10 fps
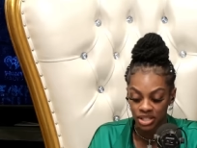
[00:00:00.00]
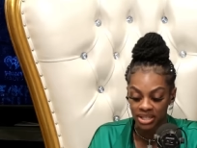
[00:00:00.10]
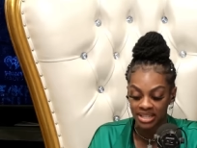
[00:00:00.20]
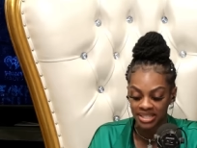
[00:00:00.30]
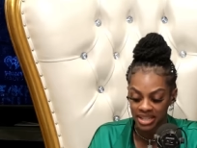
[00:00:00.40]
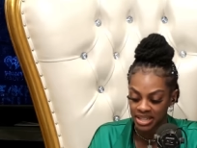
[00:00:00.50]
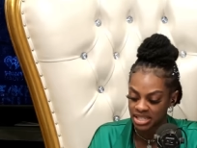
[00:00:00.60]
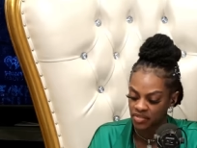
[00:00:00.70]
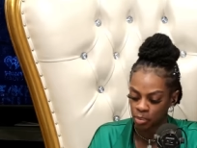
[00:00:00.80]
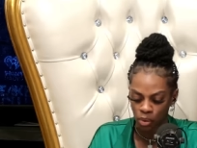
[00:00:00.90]
to
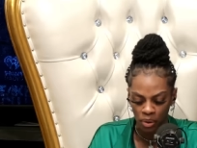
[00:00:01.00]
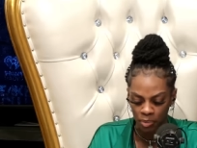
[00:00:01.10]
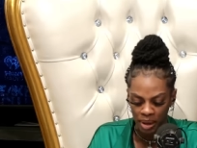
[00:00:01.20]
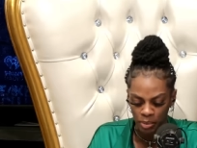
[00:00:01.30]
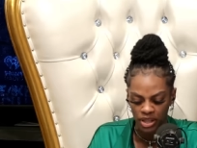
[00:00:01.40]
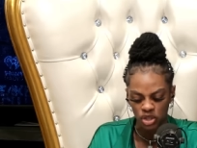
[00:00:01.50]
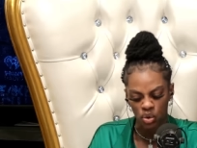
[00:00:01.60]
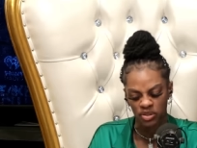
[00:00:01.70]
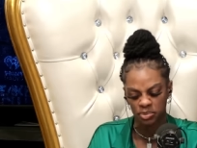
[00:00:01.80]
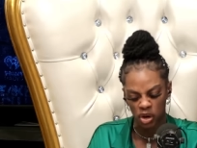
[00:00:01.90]
descendants of a broken people that you
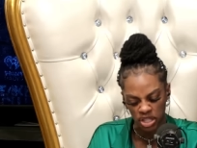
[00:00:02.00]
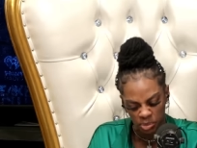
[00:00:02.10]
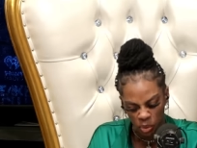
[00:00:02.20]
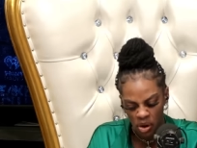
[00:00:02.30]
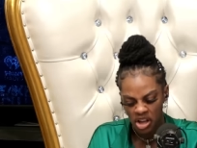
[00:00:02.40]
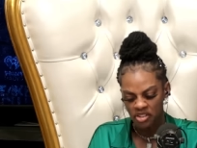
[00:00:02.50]
are responsible